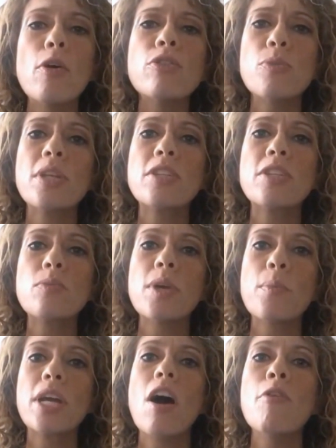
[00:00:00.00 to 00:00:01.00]
also we
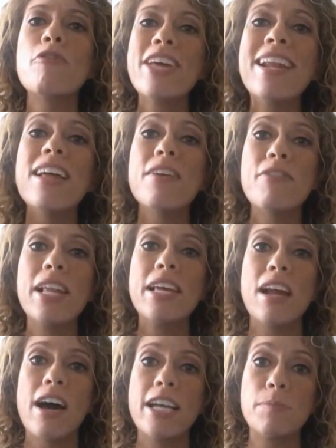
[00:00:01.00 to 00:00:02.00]
can't
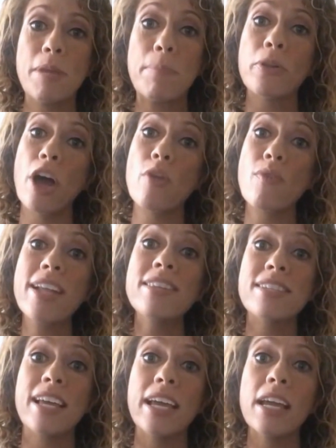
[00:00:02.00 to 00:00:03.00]
villainize people that are
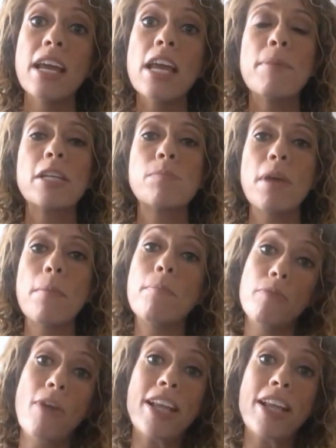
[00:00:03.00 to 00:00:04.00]
renting
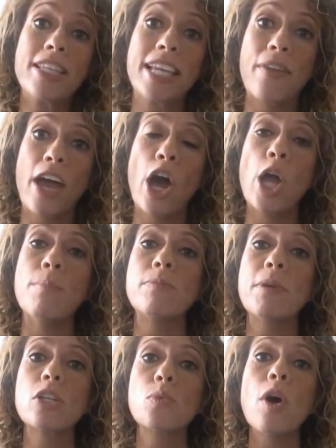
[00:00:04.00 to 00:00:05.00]
out their
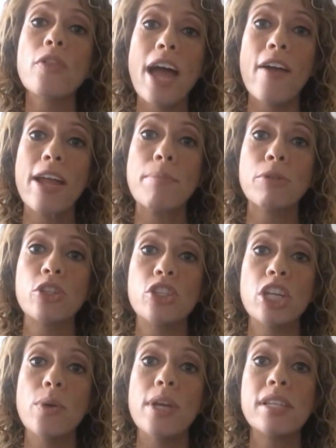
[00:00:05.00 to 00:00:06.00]
homes, because what they're able to
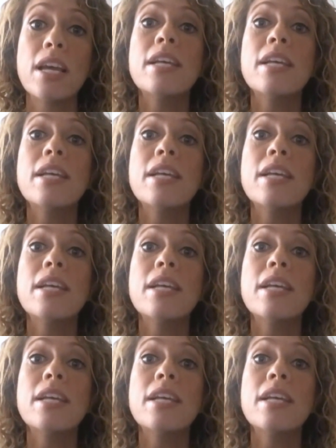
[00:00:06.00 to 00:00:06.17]
do is